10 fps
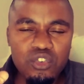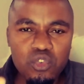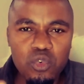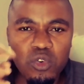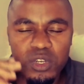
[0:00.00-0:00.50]

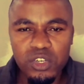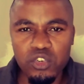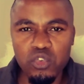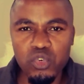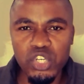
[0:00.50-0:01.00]
two
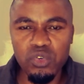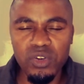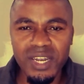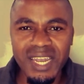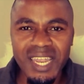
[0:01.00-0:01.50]

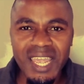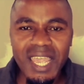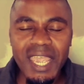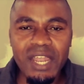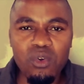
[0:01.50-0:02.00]
children,
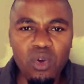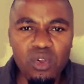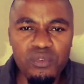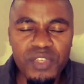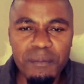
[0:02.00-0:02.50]
and
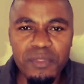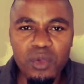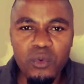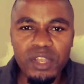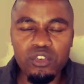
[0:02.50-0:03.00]
all of them,
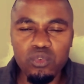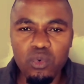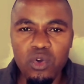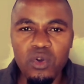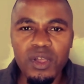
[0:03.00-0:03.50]
they went to
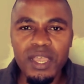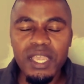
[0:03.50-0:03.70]
war.